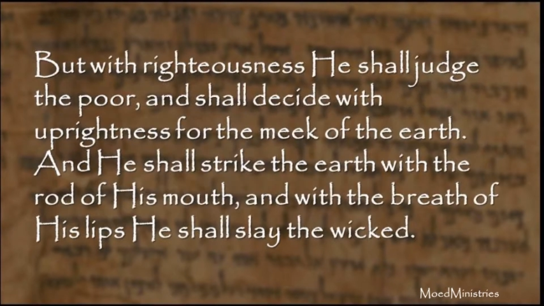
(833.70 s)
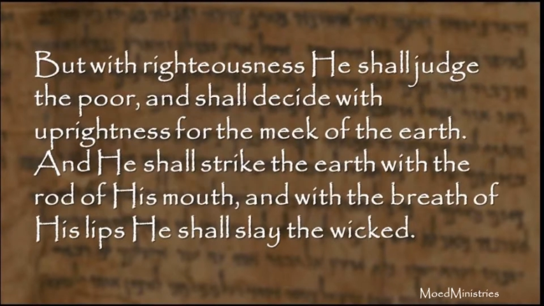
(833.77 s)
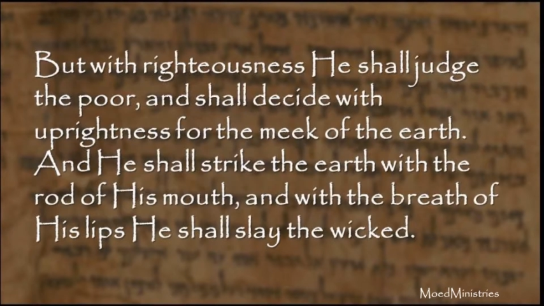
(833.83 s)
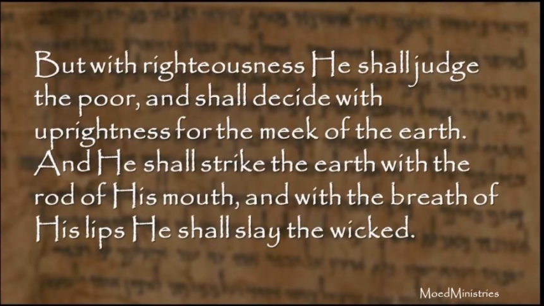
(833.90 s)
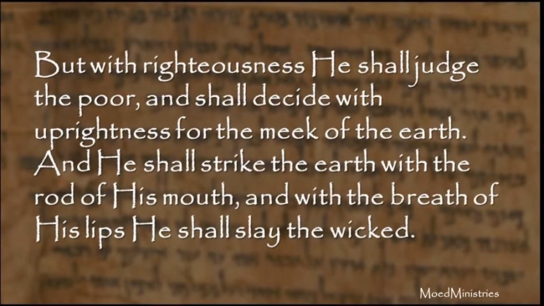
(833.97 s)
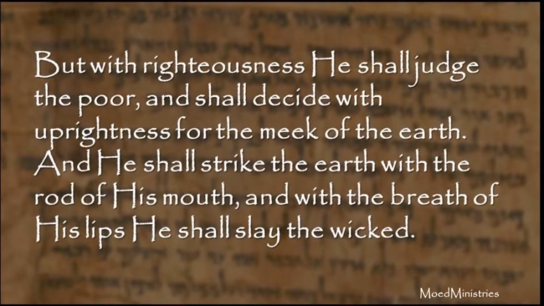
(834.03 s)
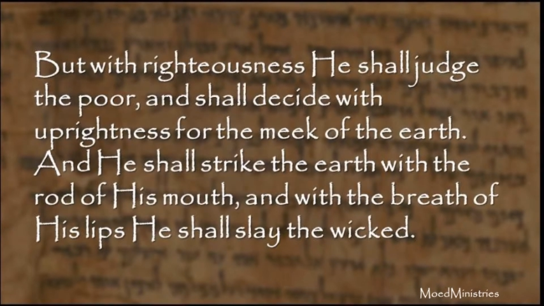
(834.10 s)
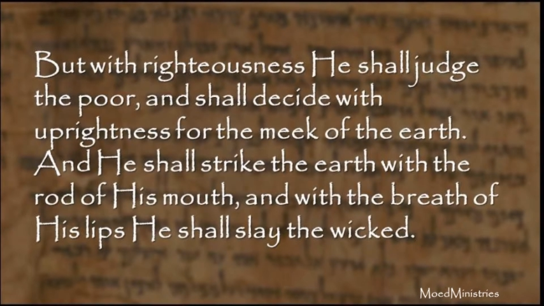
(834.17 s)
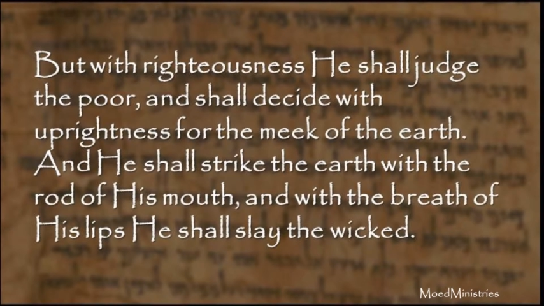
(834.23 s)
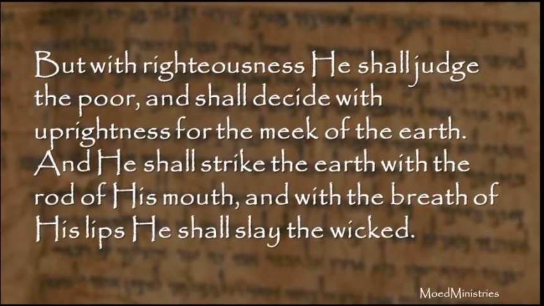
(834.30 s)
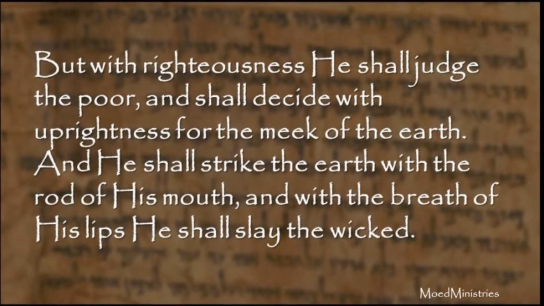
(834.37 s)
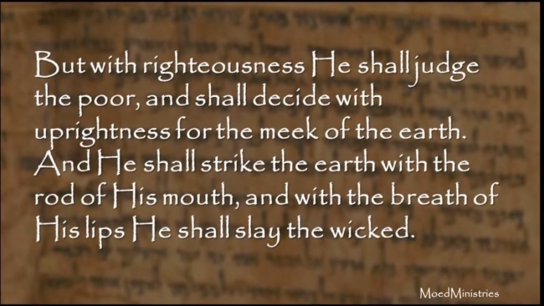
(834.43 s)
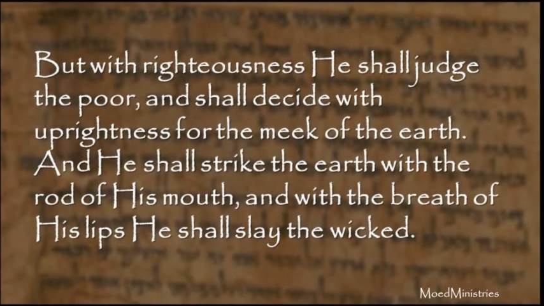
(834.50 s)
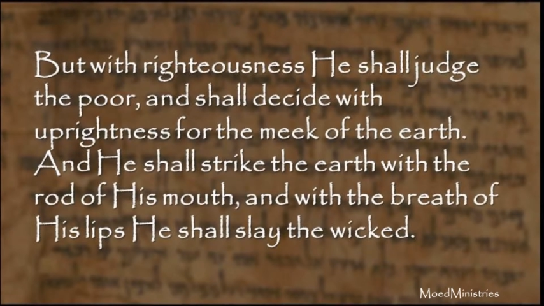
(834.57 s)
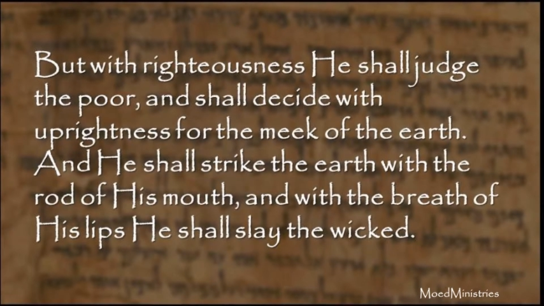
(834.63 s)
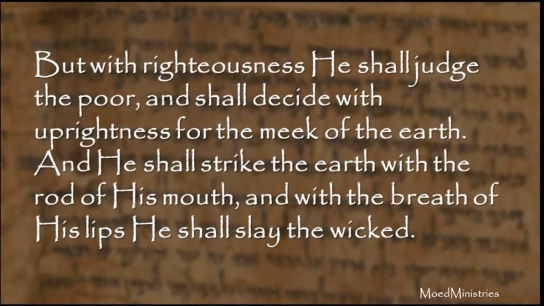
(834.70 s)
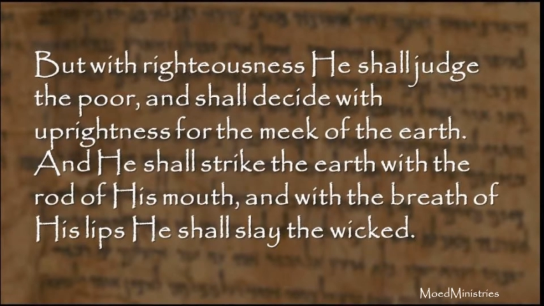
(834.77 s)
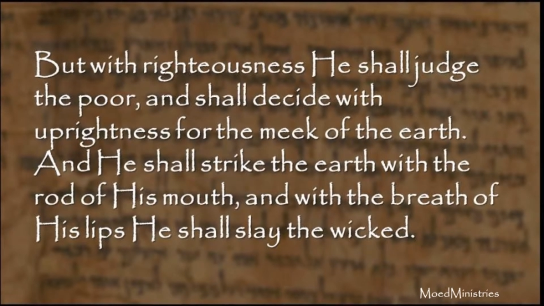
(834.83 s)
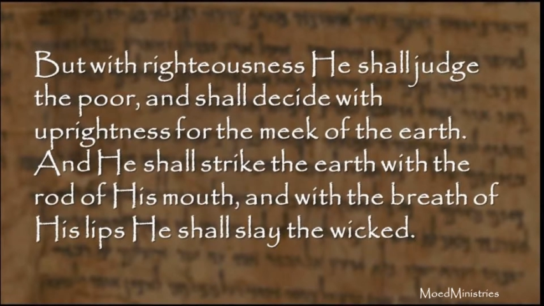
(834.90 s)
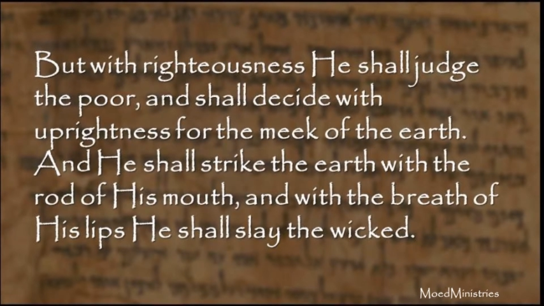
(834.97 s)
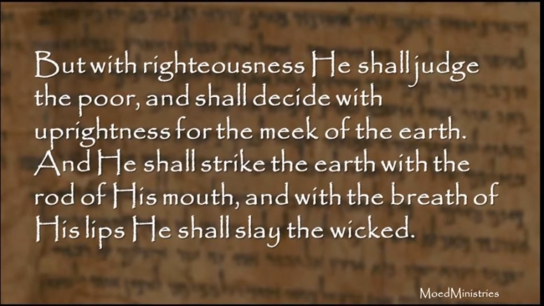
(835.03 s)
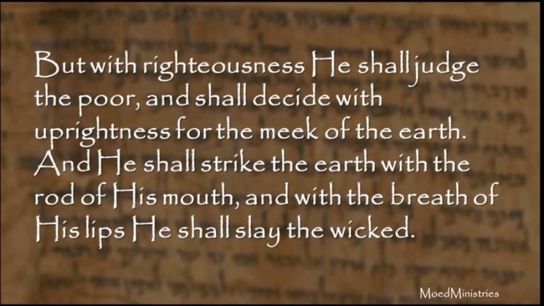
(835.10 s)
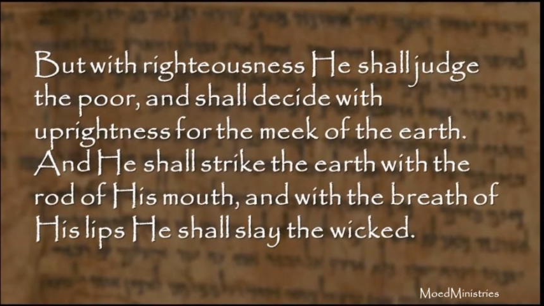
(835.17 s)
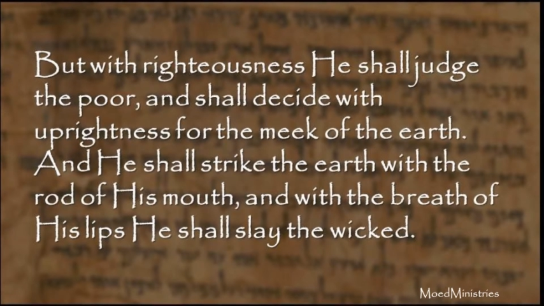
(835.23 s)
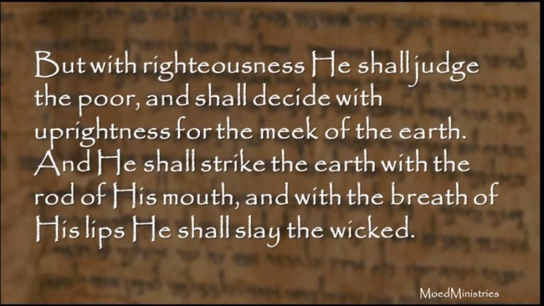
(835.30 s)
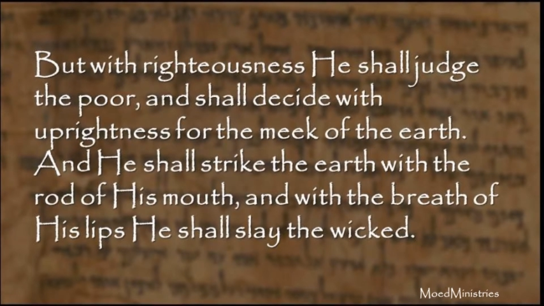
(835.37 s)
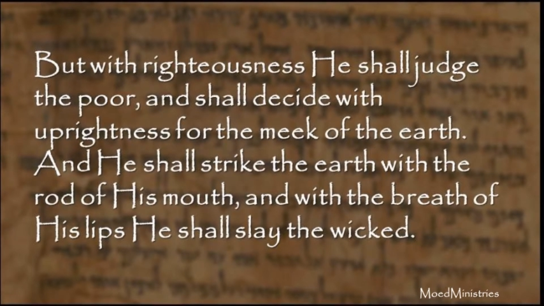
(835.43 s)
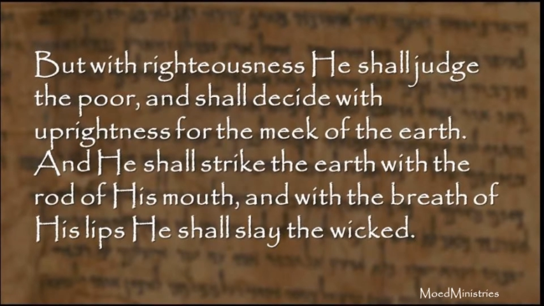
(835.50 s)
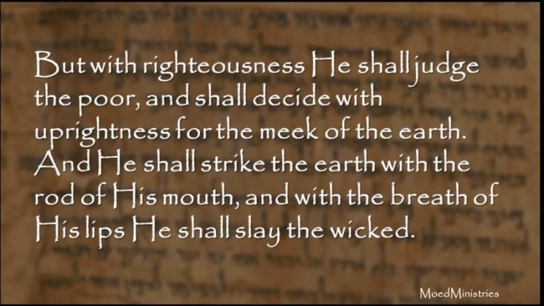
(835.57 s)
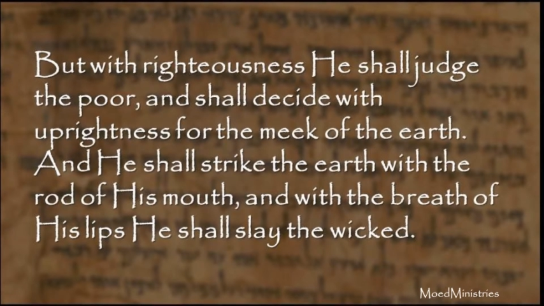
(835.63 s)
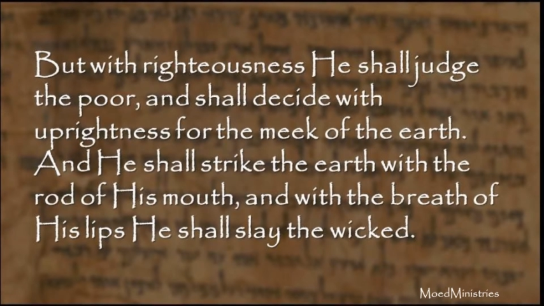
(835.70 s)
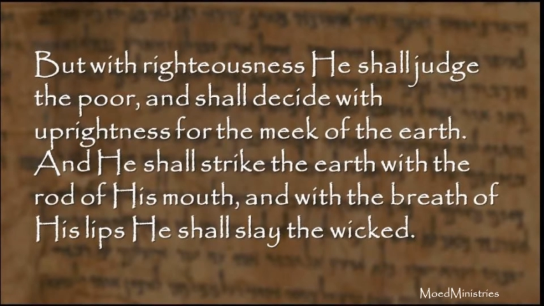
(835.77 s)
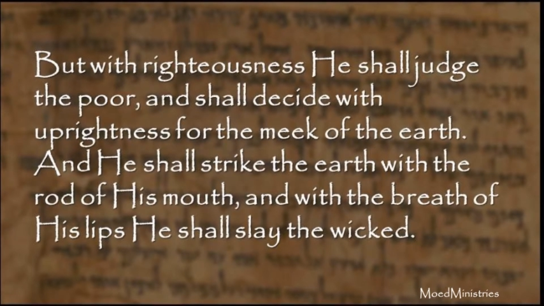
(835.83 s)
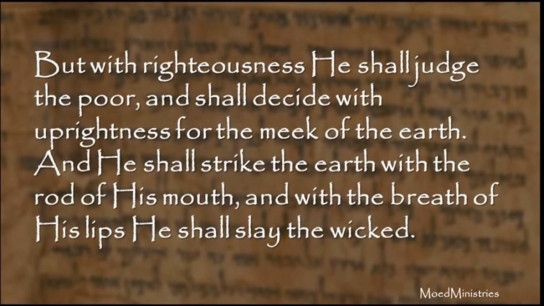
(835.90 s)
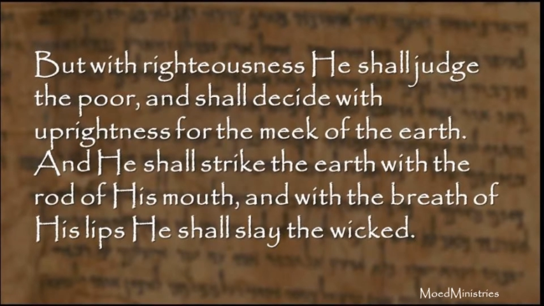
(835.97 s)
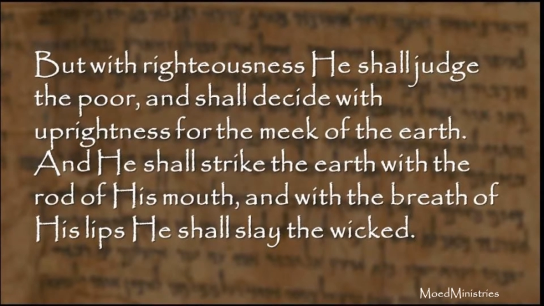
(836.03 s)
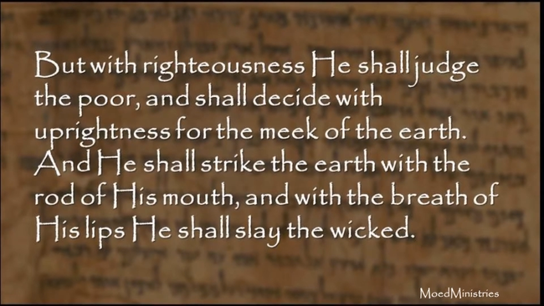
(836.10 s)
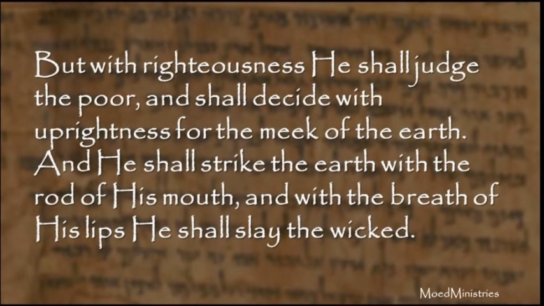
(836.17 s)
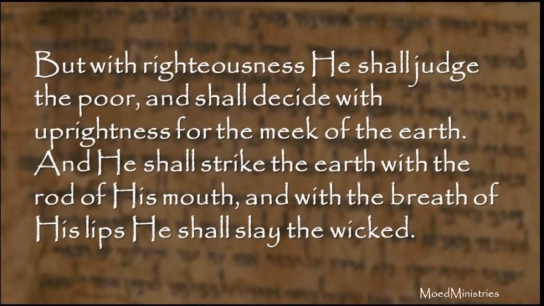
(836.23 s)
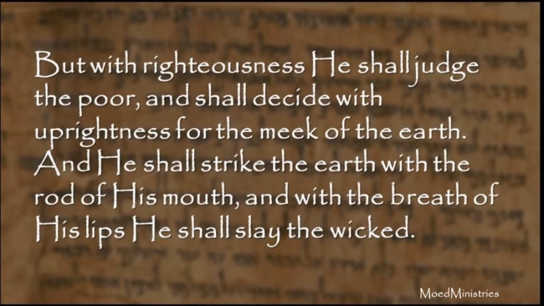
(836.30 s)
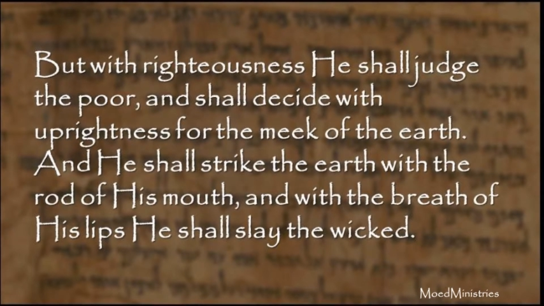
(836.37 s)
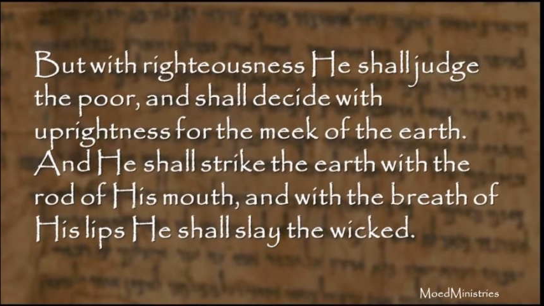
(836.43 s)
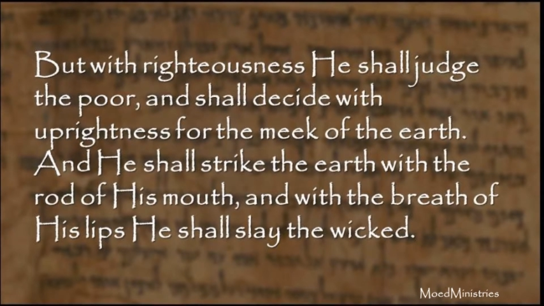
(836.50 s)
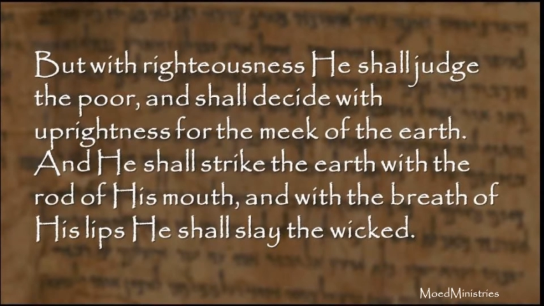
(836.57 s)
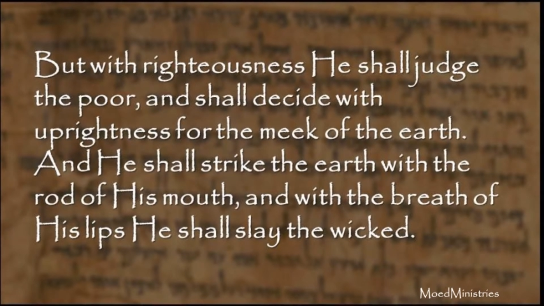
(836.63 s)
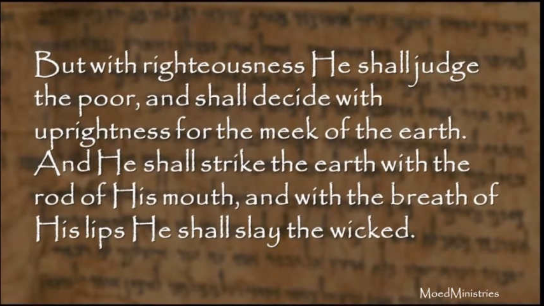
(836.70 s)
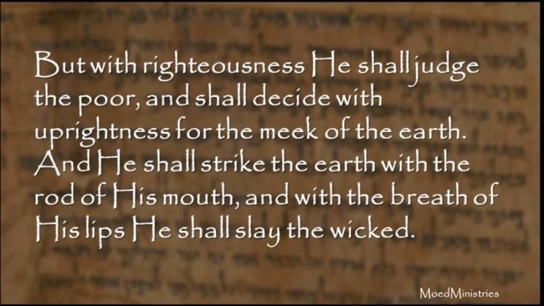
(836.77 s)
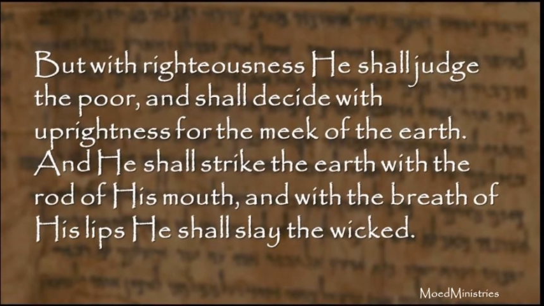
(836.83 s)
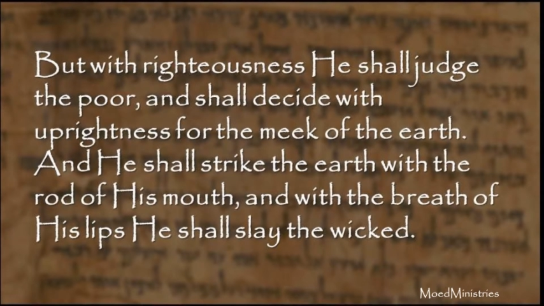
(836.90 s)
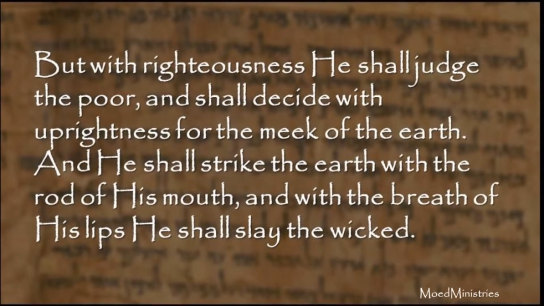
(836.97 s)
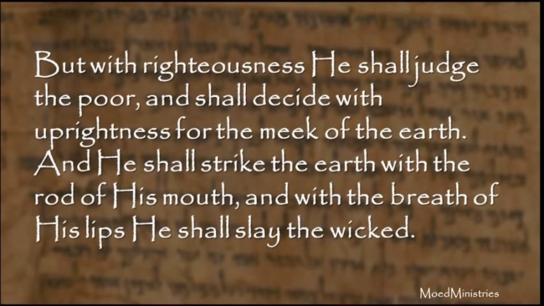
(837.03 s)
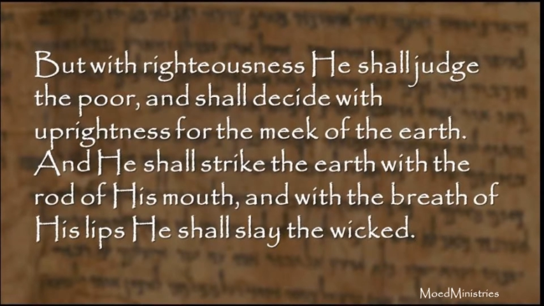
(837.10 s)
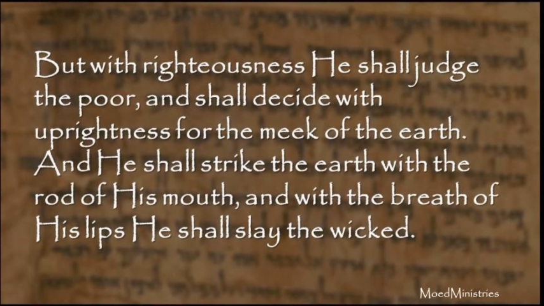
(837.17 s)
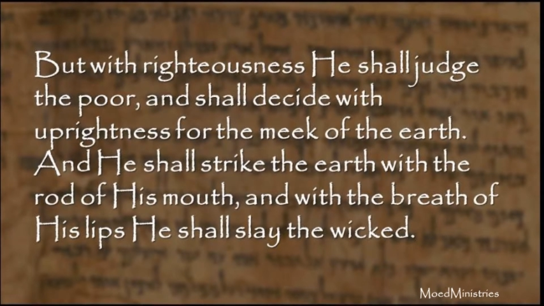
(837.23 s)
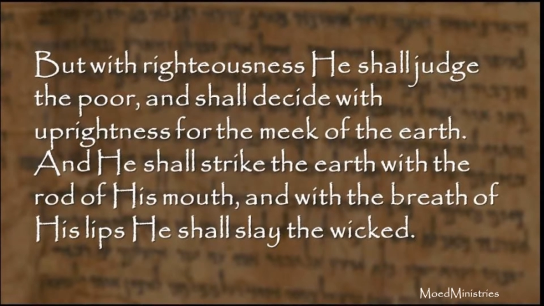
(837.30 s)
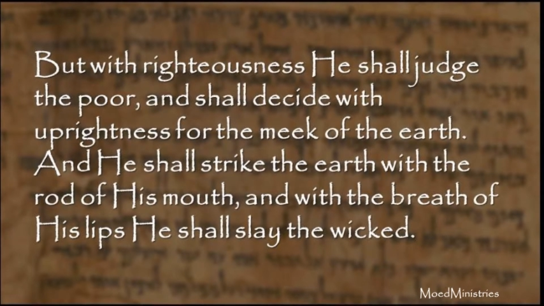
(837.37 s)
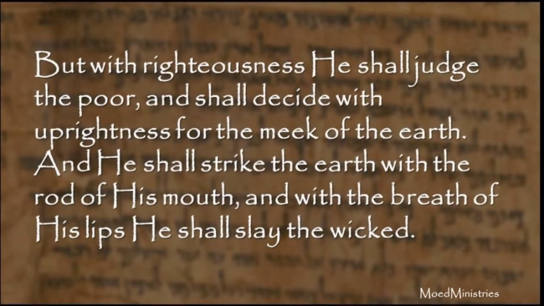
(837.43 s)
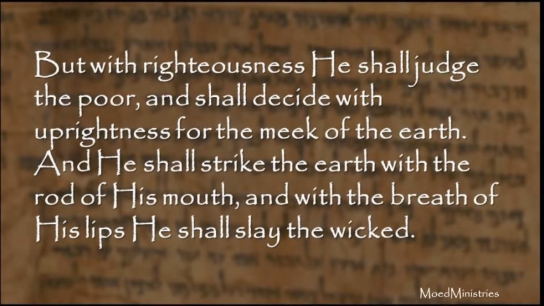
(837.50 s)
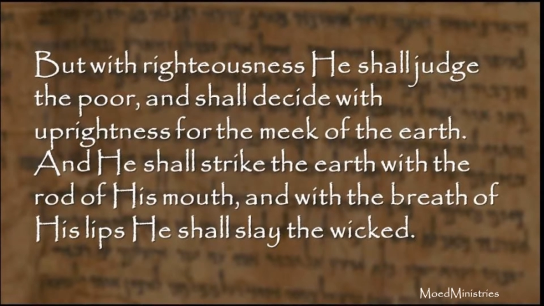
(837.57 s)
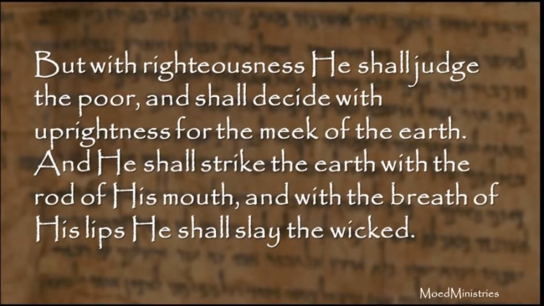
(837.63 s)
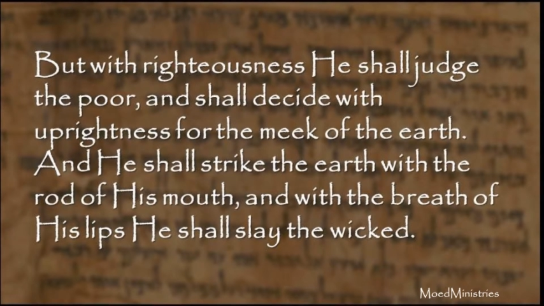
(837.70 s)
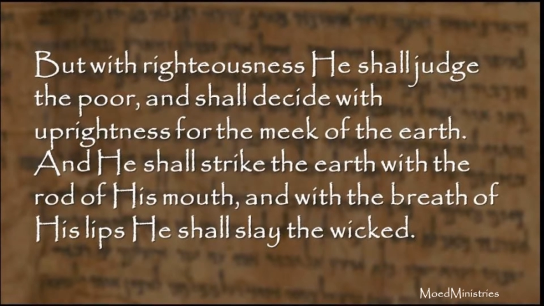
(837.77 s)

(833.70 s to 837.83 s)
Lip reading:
[unreadable: no face in view]